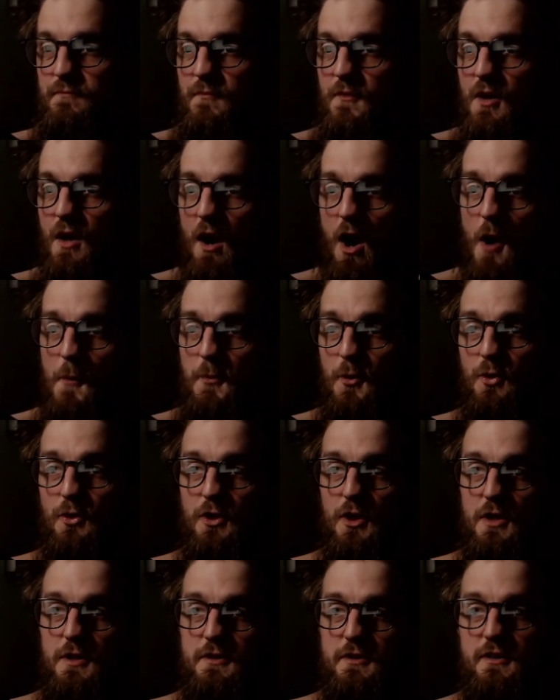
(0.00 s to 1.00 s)
I hope you're all
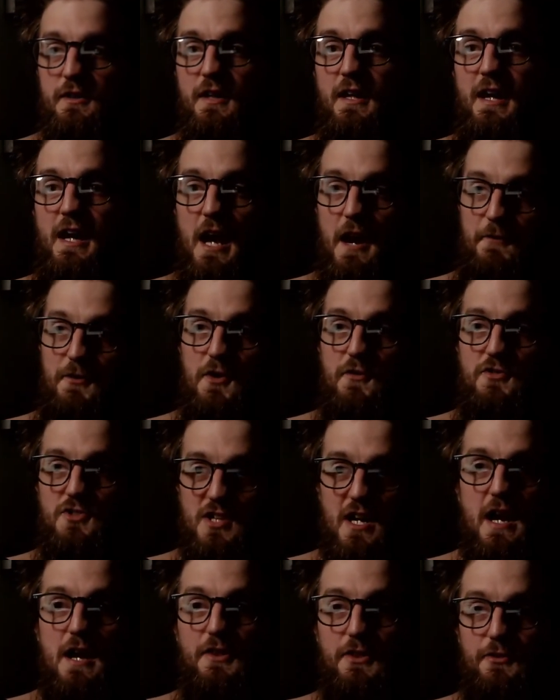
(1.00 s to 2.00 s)
good. If you've
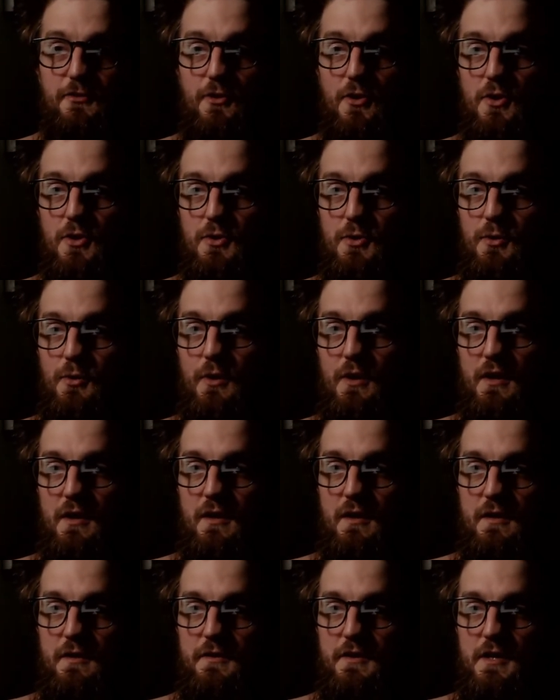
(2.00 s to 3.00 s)
sat through
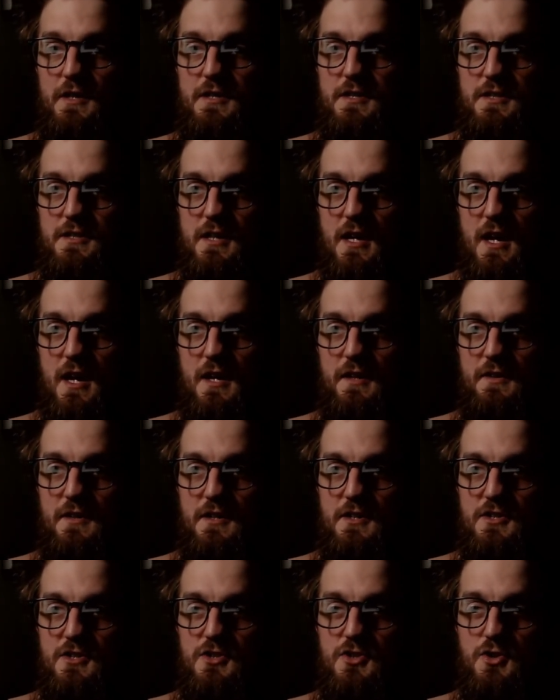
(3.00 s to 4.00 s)
this
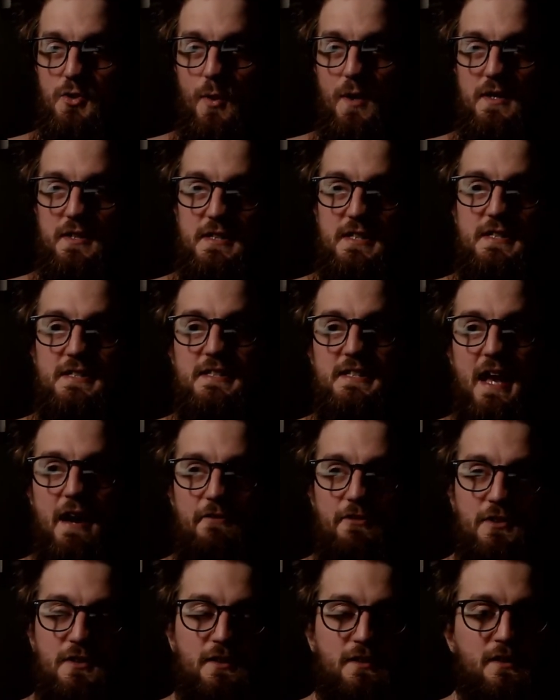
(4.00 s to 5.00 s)

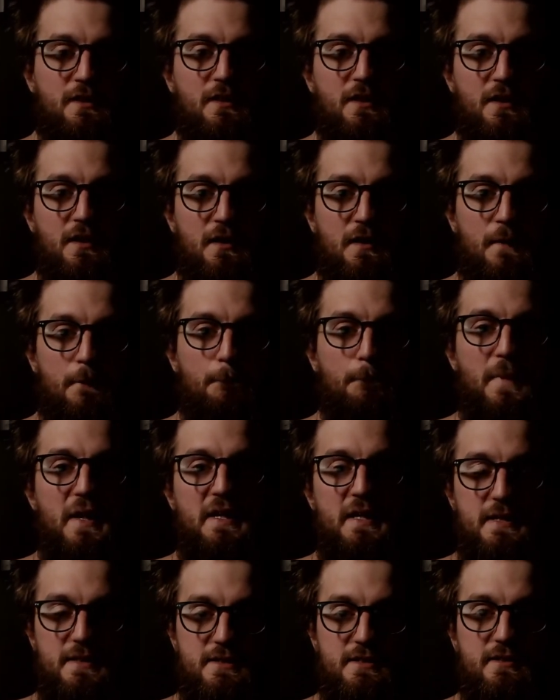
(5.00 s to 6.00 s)

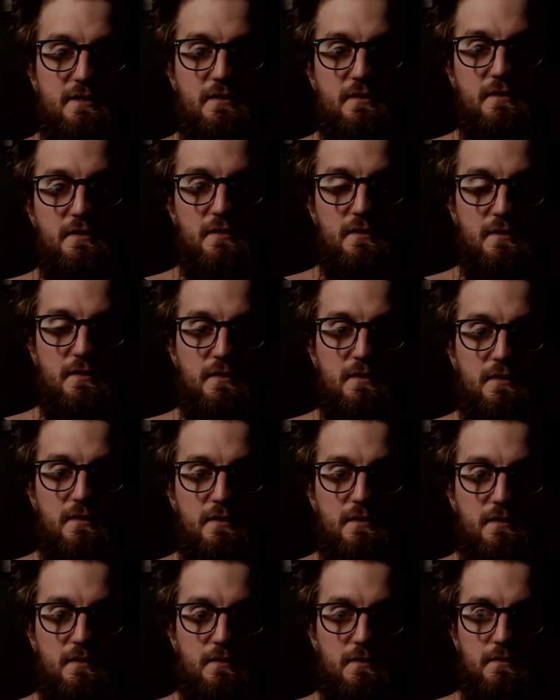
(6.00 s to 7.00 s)
27-minute...
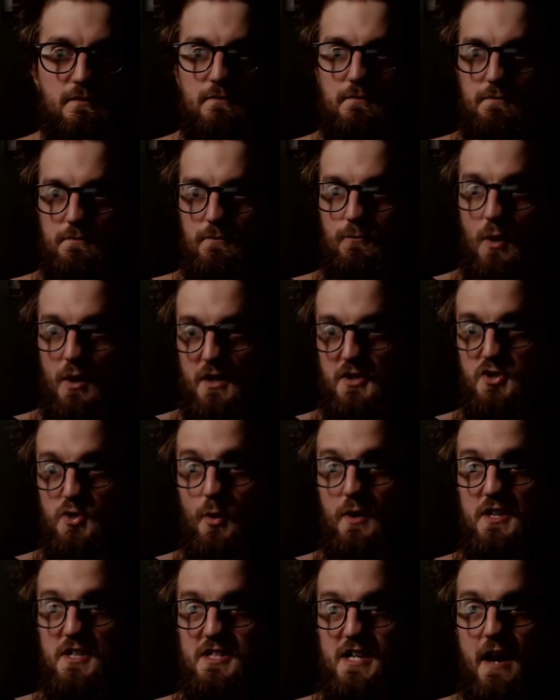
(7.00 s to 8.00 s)
Well, it's
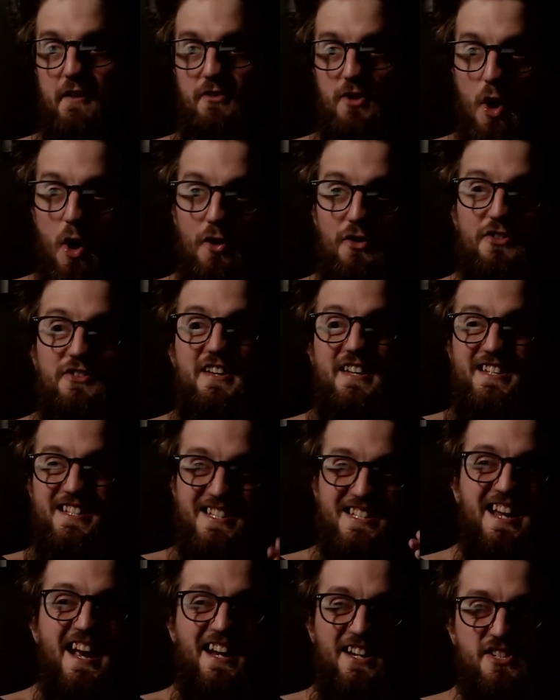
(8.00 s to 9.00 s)
27 on this
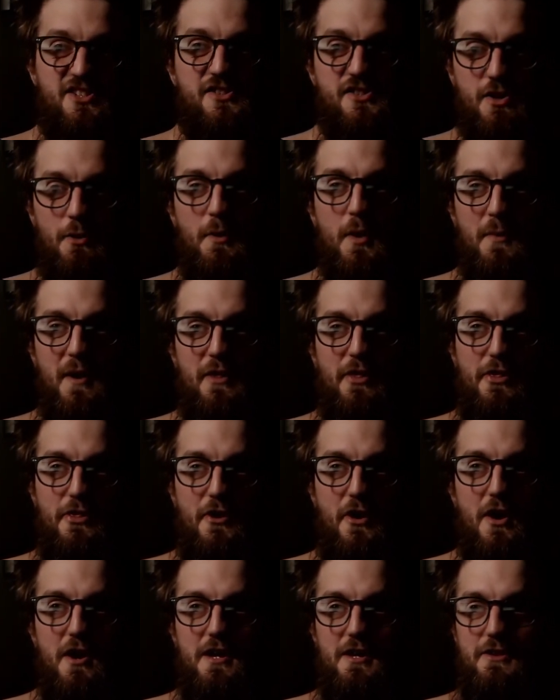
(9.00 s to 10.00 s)
section, so it'll be about
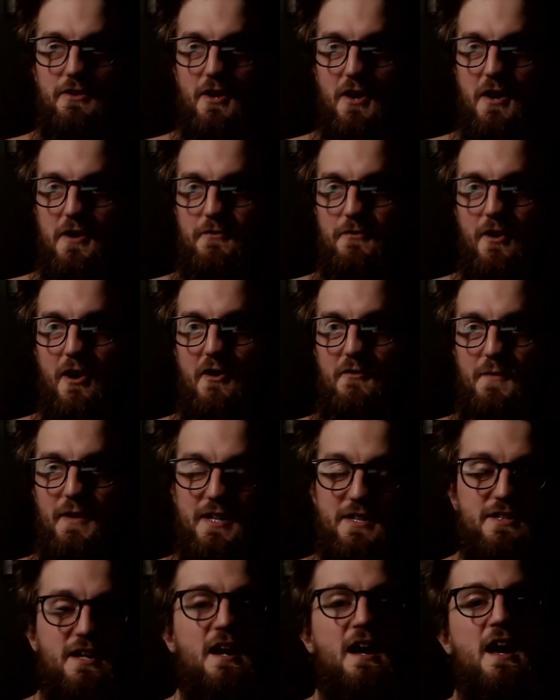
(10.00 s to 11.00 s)
35
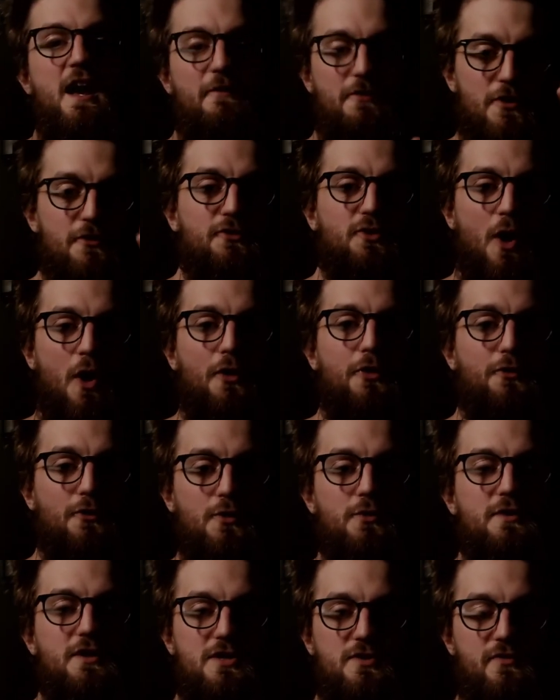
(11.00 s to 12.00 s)
minutes. If you've got through
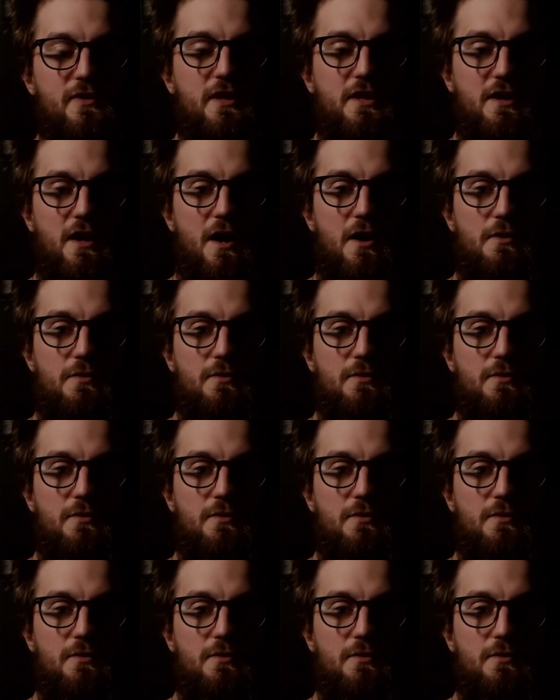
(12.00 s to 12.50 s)
this video...